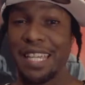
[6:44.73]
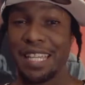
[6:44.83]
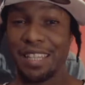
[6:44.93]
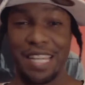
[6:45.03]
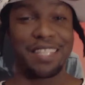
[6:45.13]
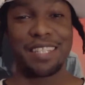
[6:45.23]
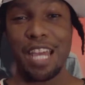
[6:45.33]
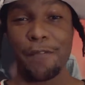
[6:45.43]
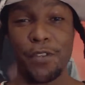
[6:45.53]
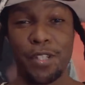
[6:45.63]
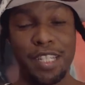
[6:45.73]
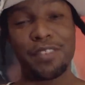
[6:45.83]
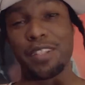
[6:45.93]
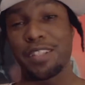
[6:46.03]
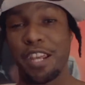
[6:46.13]
And let's not
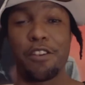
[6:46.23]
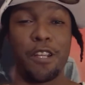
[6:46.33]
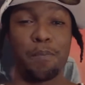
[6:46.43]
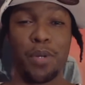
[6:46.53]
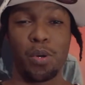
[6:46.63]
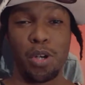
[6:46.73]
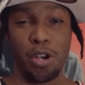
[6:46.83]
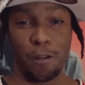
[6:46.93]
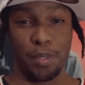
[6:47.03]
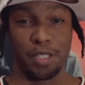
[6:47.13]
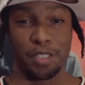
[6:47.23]
forget the Terry Bogard